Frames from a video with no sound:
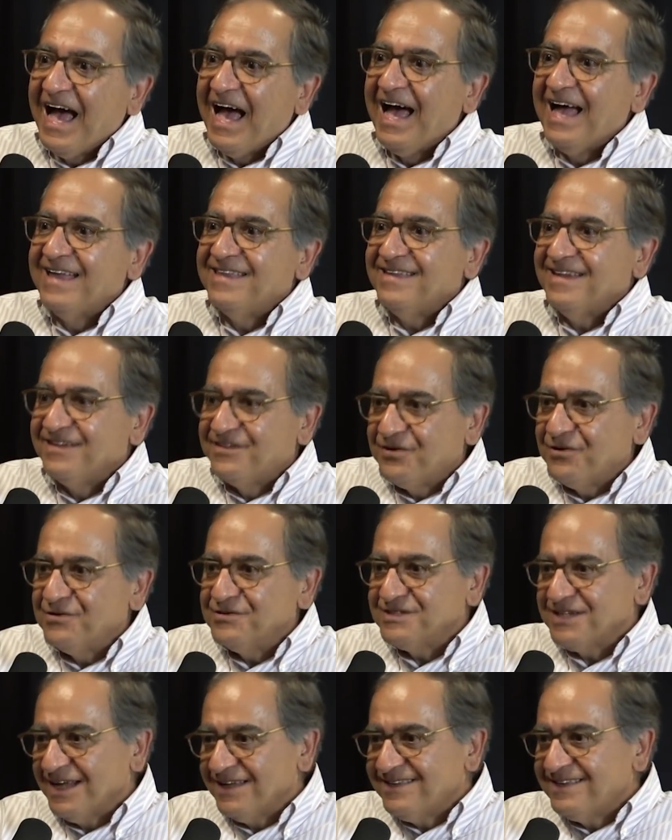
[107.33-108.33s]
And it
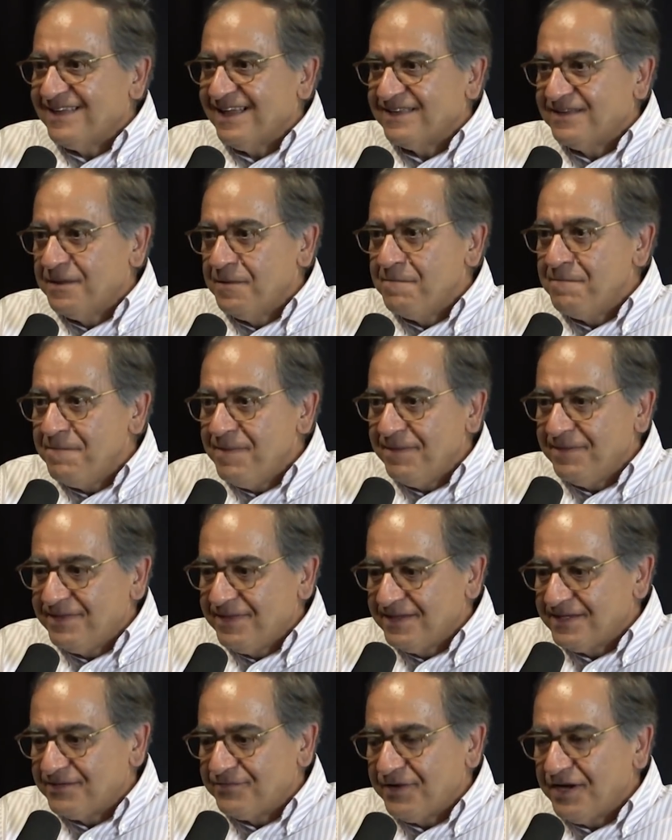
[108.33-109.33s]
turns out that the,
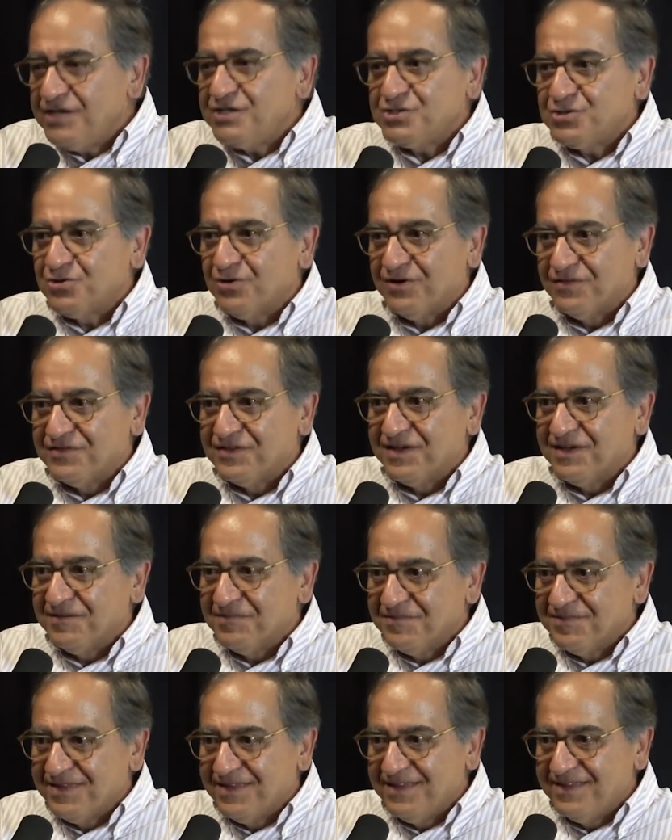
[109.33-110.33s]
the ratio of
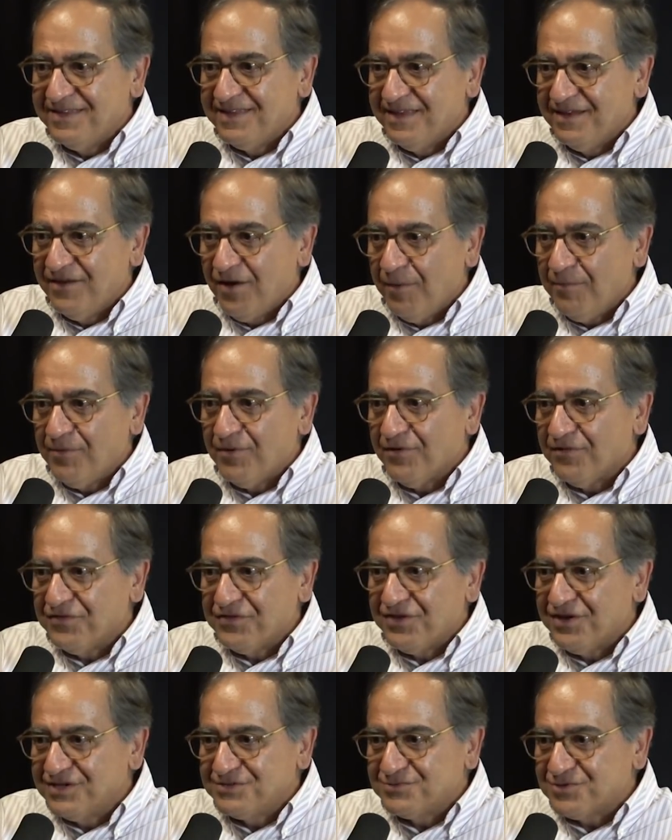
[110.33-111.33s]
them, the, the number of
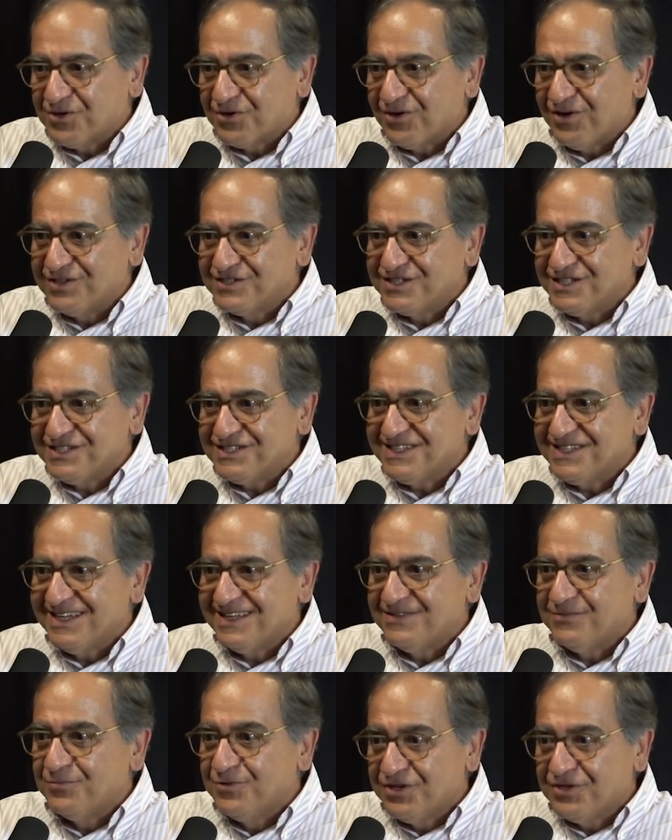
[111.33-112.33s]
theories which are
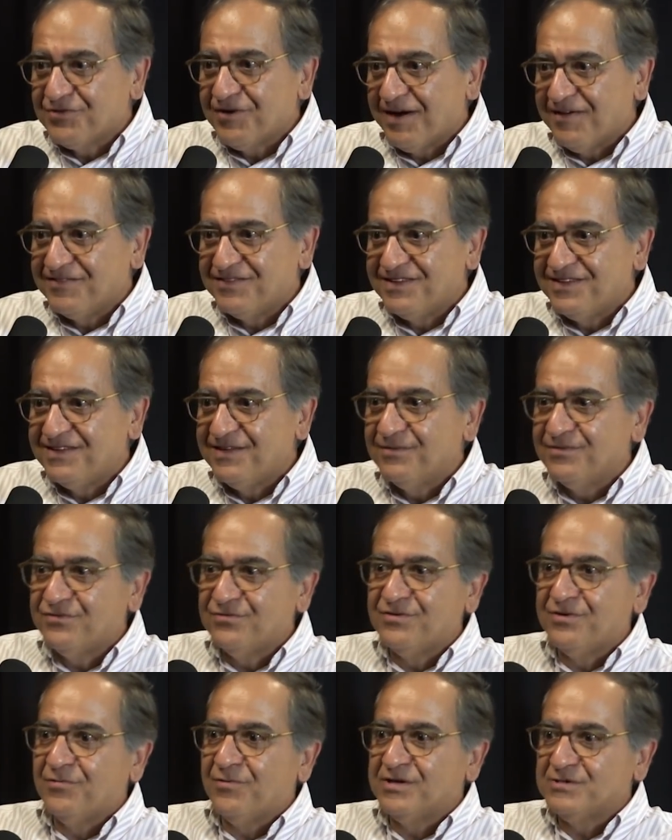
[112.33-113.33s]
consistent with gravity to
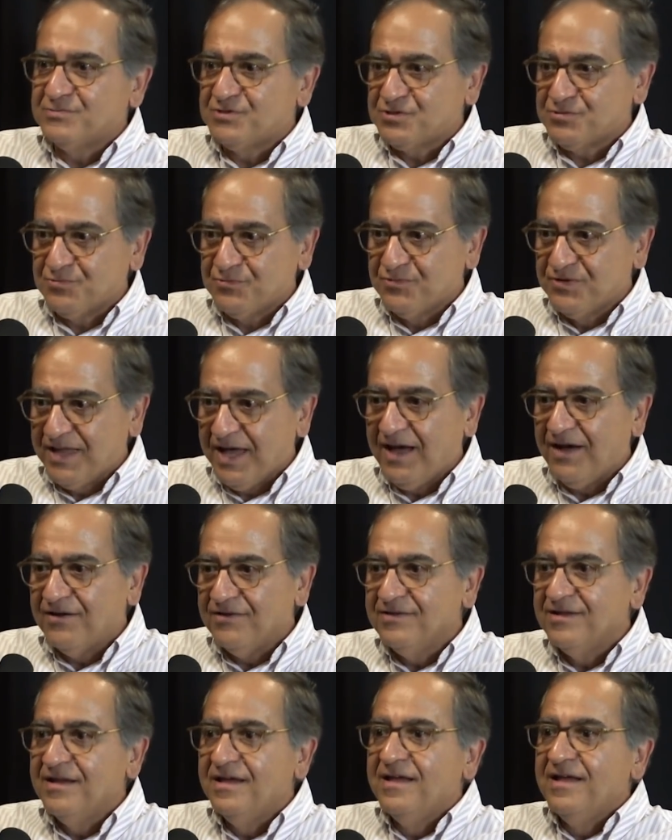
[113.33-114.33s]
the ones which
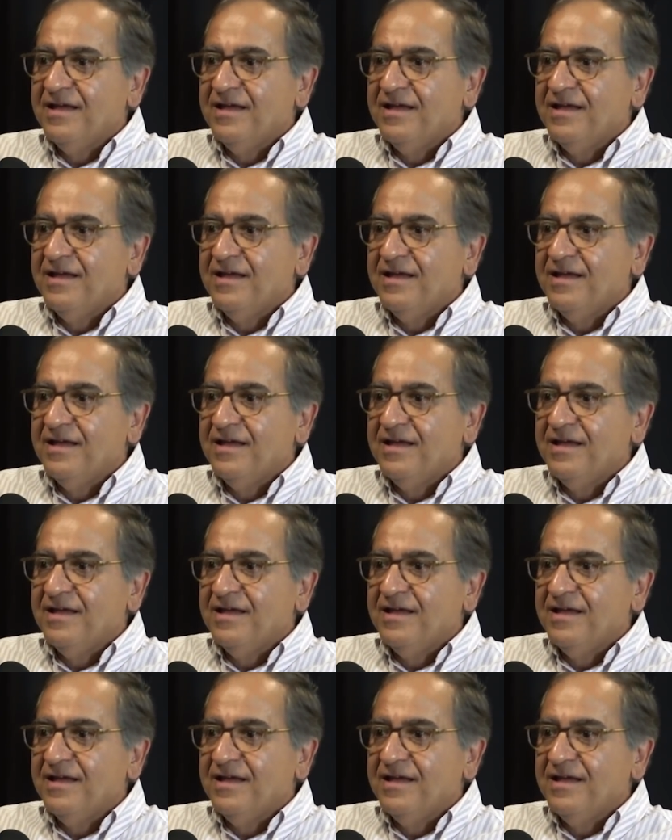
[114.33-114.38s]
without,